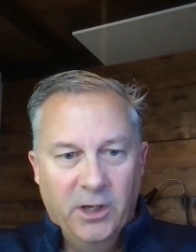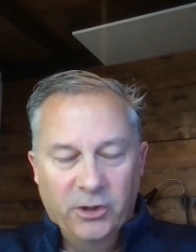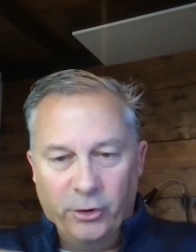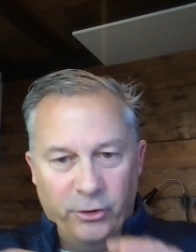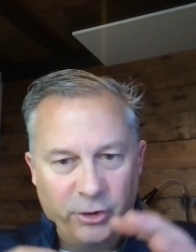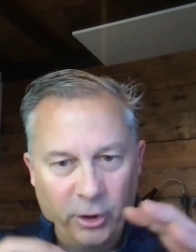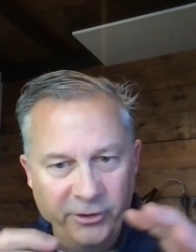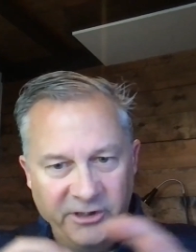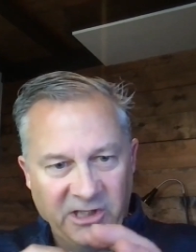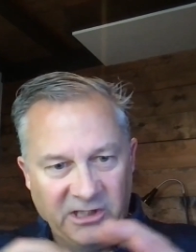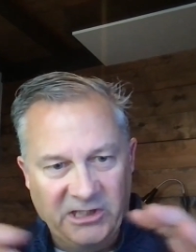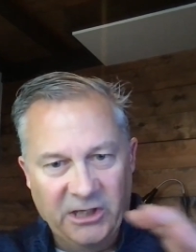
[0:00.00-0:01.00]
So there's all
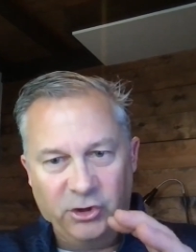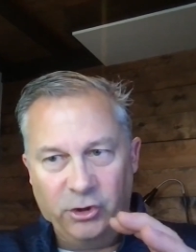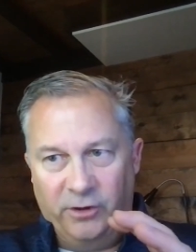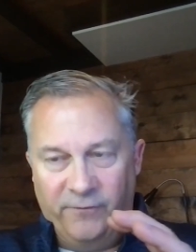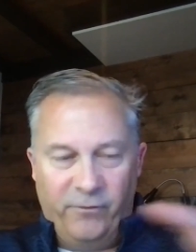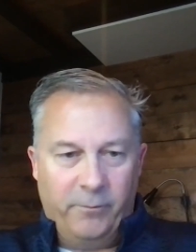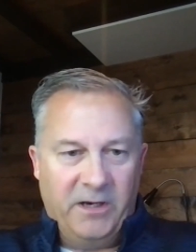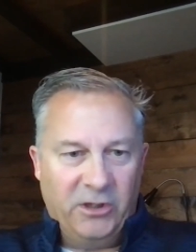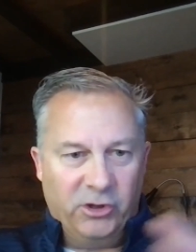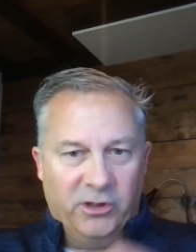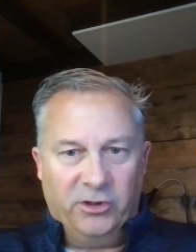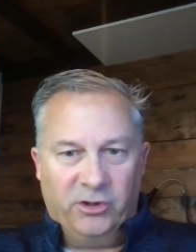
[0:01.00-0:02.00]
this additional
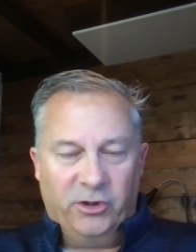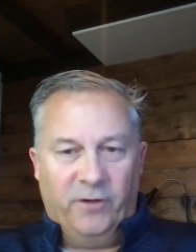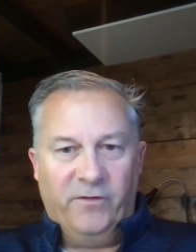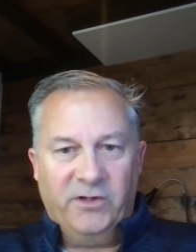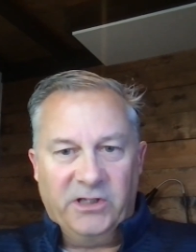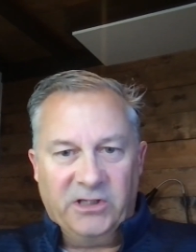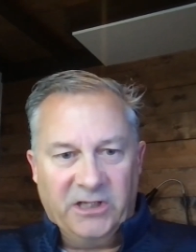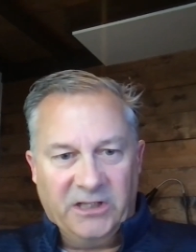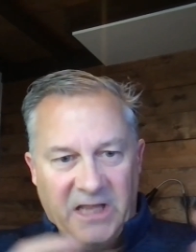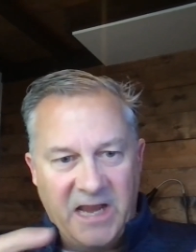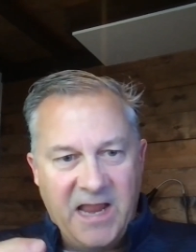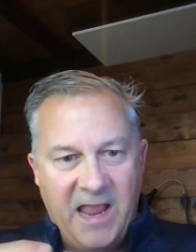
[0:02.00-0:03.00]
information and services that
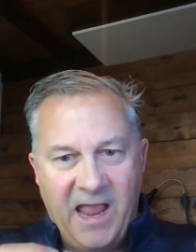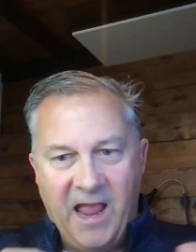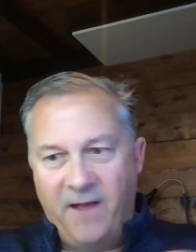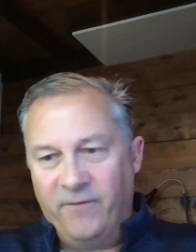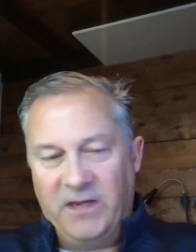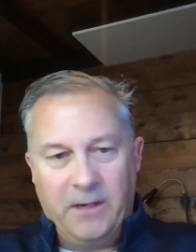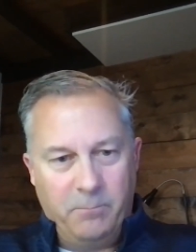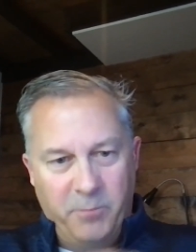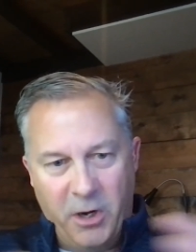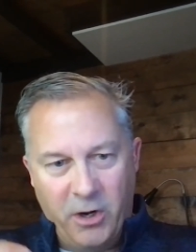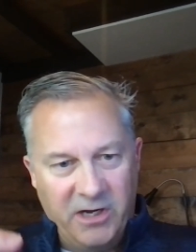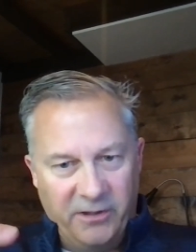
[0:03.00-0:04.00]
they have, again,
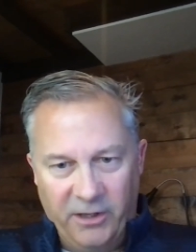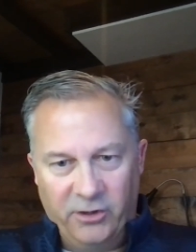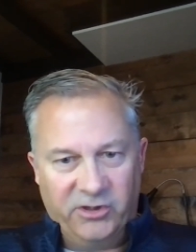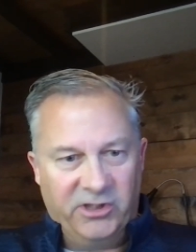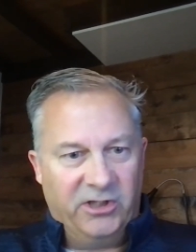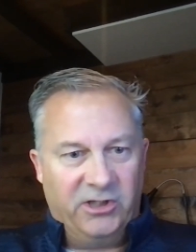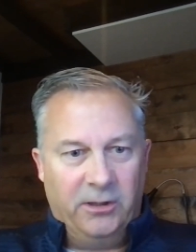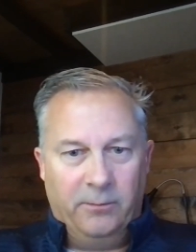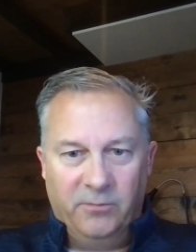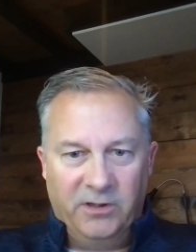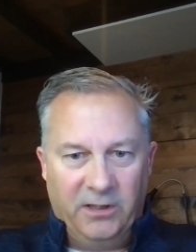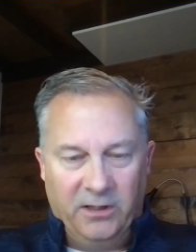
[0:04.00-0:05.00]
buried in their
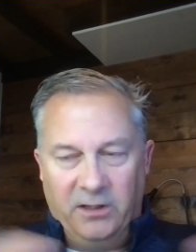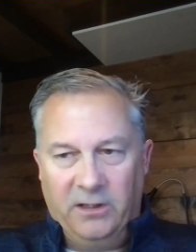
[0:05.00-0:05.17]
systems and